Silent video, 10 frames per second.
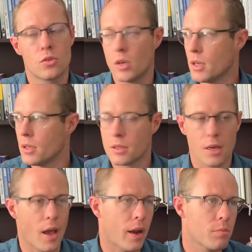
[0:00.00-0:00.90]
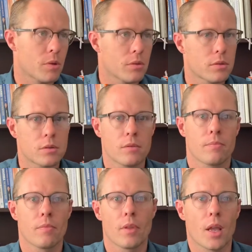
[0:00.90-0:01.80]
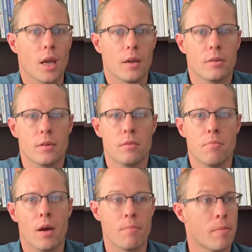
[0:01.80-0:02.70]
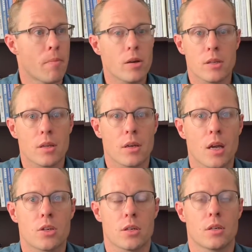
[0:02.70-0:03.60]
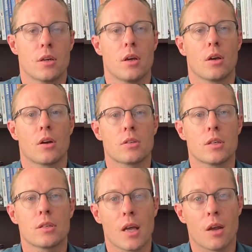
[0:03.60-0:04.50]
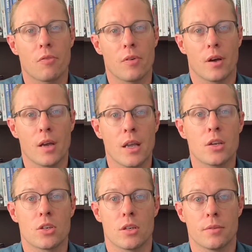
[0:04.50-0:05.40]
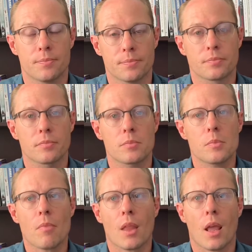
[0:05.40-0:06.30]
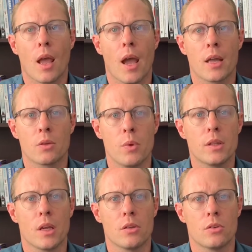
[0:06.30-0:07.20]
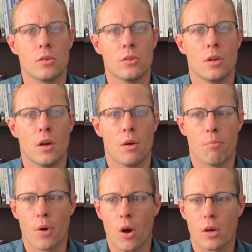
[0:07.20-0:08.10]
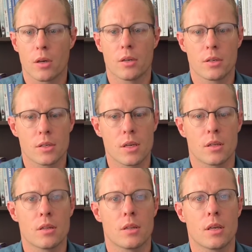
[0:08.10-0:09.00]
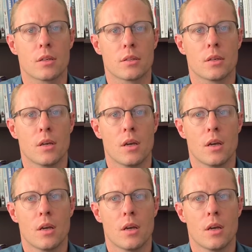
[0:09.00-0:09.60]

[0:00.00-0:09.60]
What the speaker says: trees, animals, most things in nature consist out of energy, and we tend to block certain things.